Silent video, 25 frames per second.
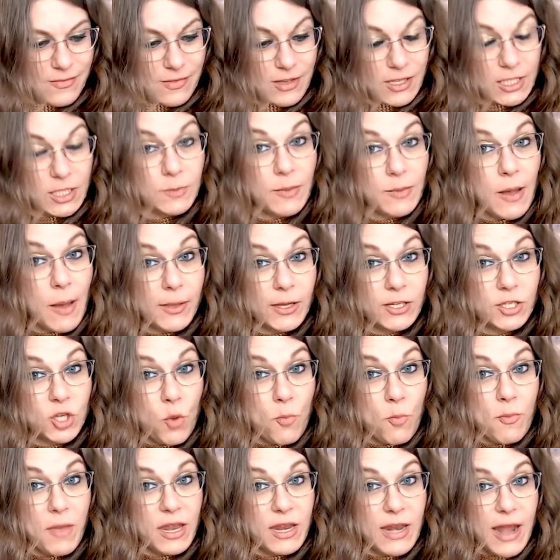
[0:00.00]
Public
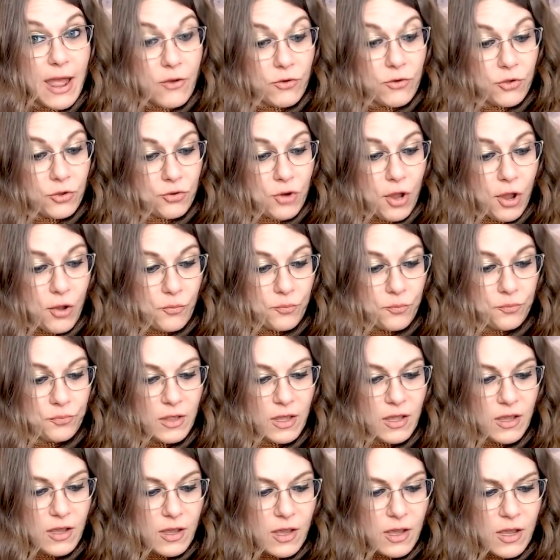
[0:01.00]
domain now, you know.
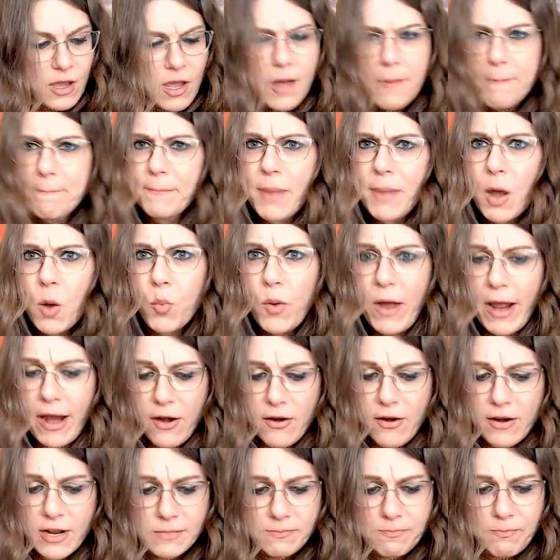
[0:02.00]
But
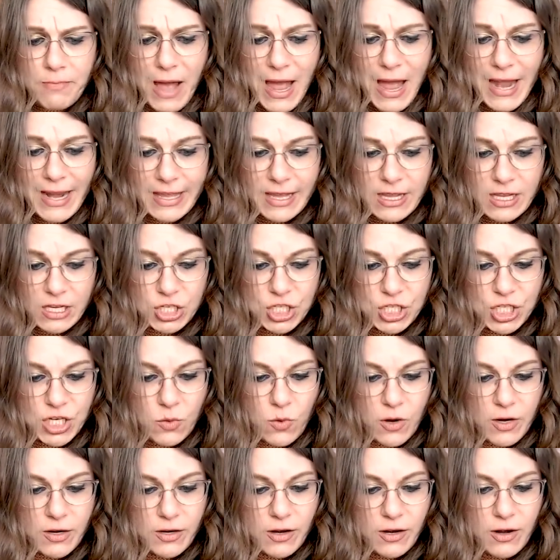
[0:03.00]
where is Buddy? She
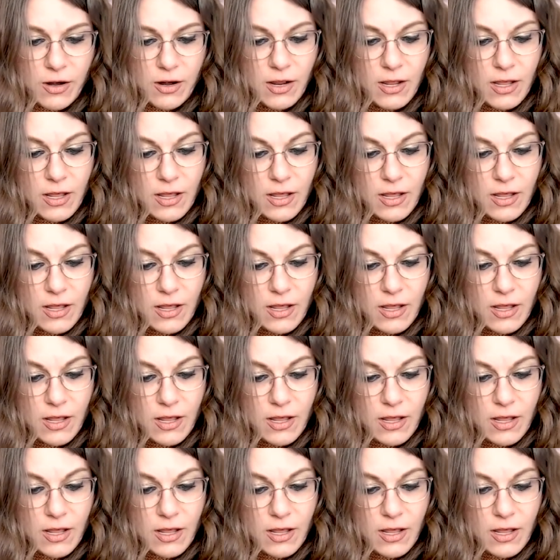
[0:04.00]
wondered.